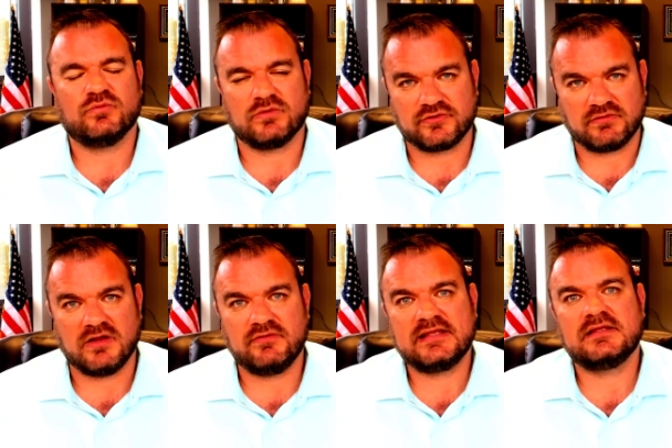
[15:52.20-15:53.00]
we're
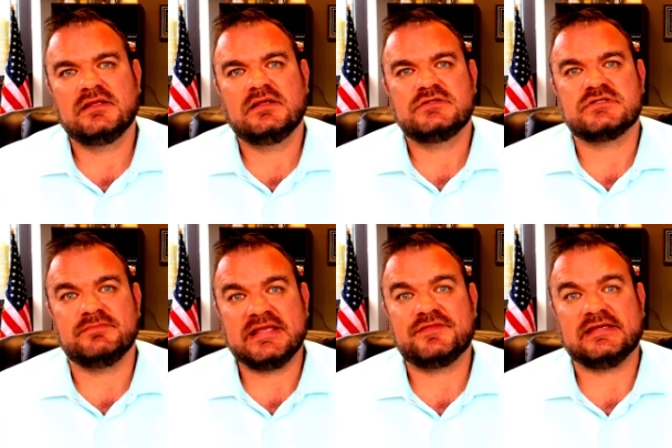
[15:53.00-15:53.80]
growing to
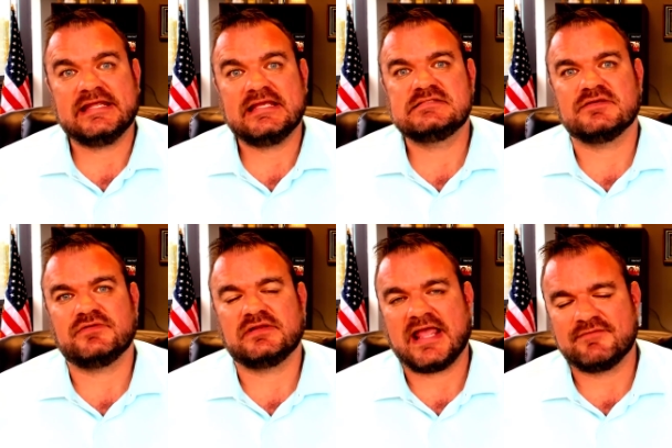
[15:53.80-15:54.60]
meet the needs of
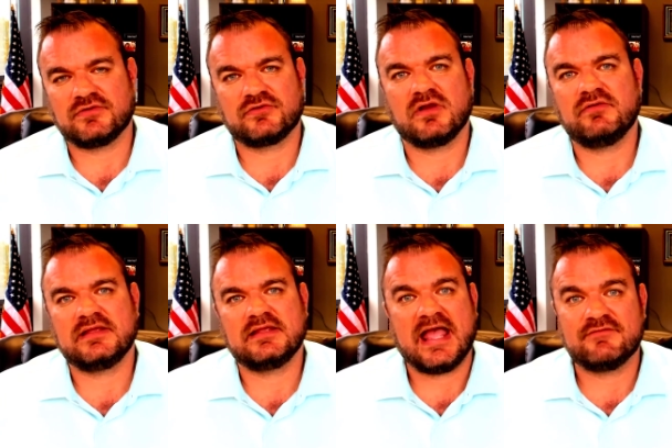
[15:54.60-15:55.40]
an
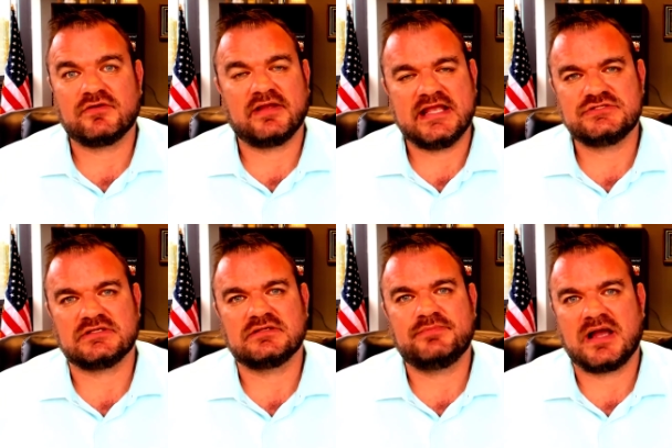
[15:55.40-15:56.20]
ever-growing,
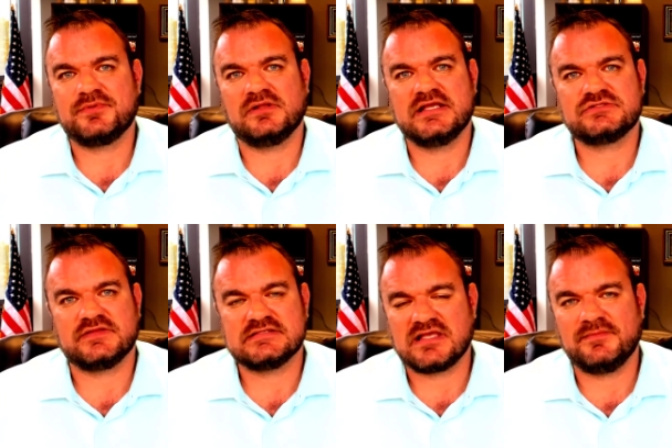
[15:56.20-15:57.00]
ever-aging population
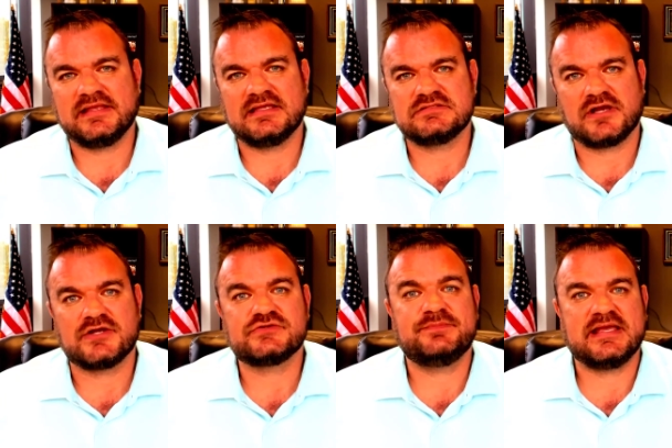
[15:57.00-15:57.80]
that's coming into
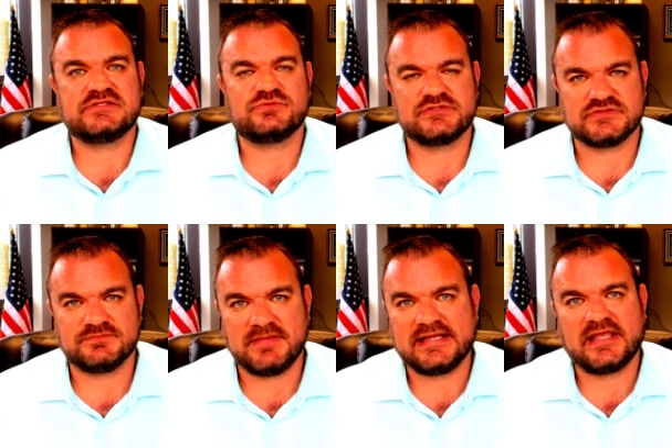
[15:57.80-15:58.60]
our space, which is
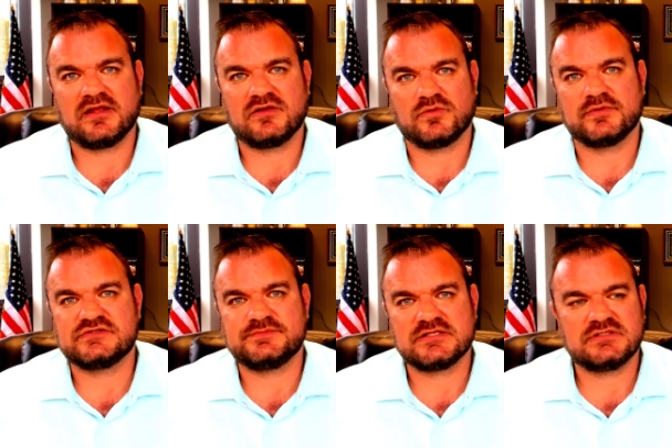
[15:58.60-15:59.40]
Medicare, where we
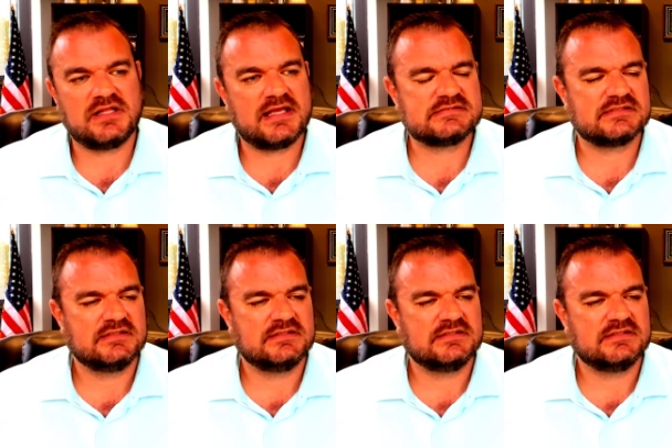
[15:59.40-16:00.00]
specialize.